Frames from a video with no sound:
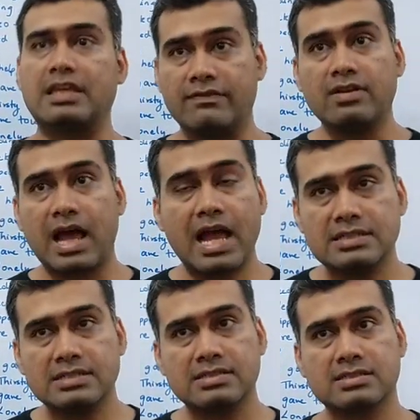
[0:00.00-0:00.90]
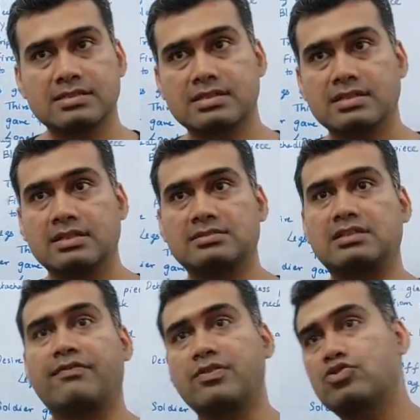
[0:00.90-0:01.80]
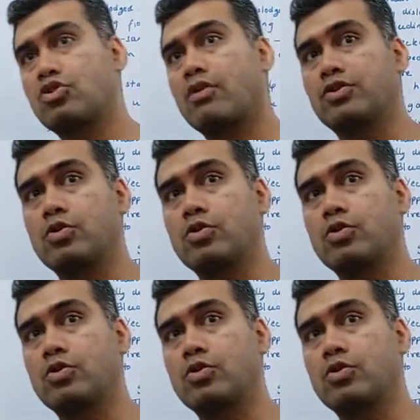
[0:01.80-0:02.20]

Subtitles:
evil hands, then the future of